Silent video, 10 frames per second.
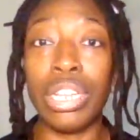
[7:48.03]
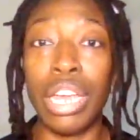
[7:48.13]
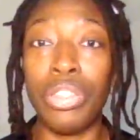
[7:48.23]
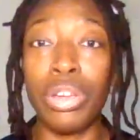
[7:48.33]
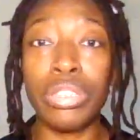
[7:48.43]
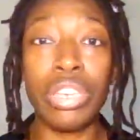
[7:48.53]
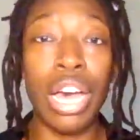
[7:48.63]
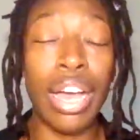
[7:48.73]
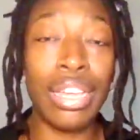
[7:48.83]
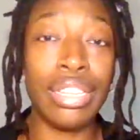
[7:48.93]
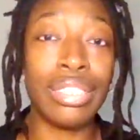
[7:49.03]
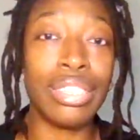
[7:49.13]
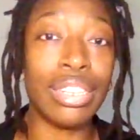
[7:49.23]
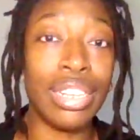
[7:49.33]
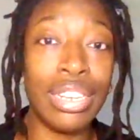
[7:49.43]
leathers,
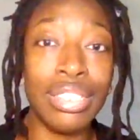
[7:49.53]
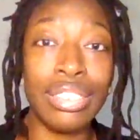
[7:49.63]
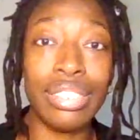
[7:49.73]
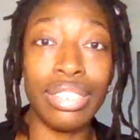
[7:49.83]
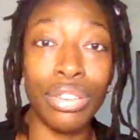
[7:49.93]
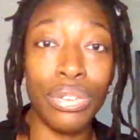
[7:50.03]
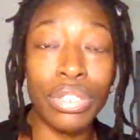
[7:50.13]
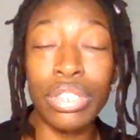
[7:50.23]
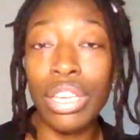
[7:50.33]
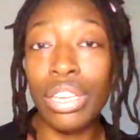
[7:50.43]
cottons, linens, silks,